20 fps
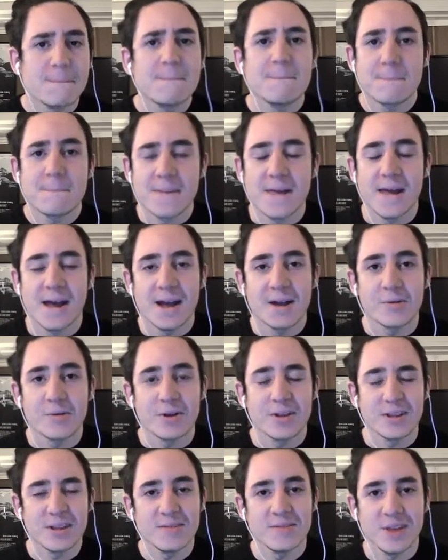Yeah, I agree.
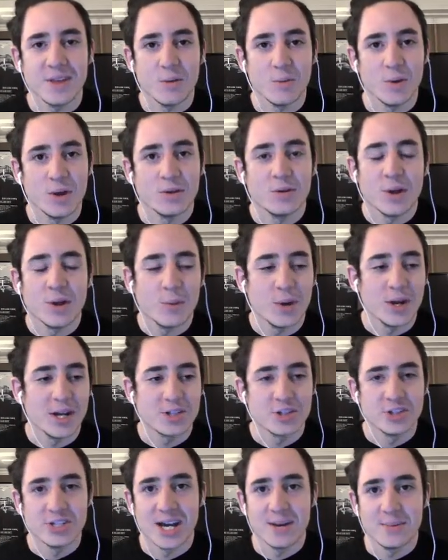That even that one
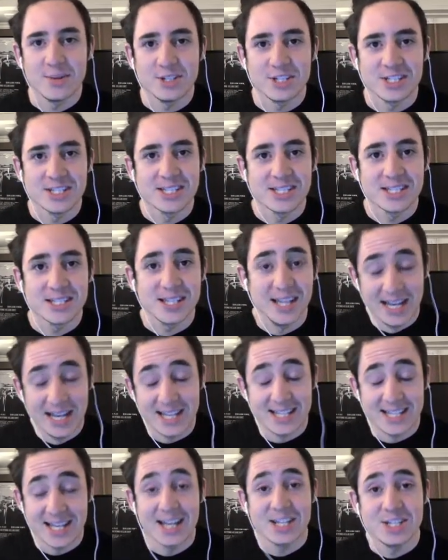extra damage
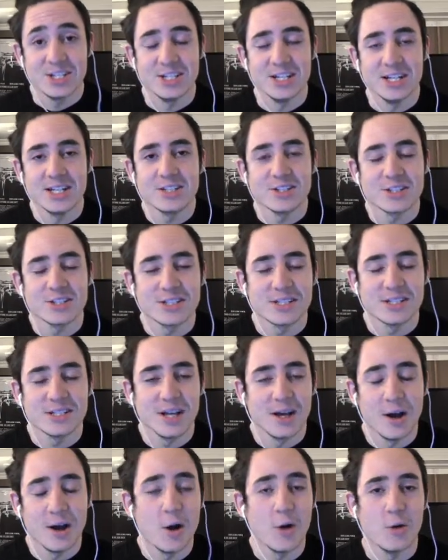is actually like just a
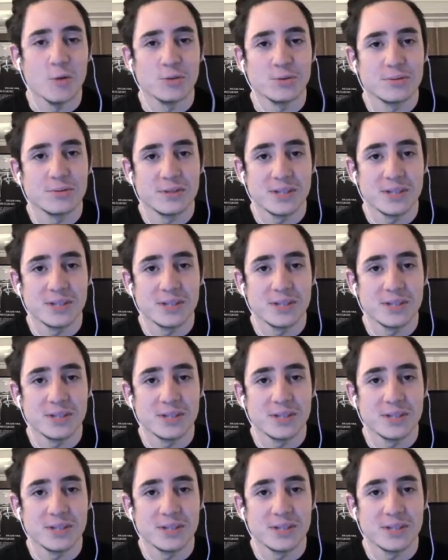whole thing.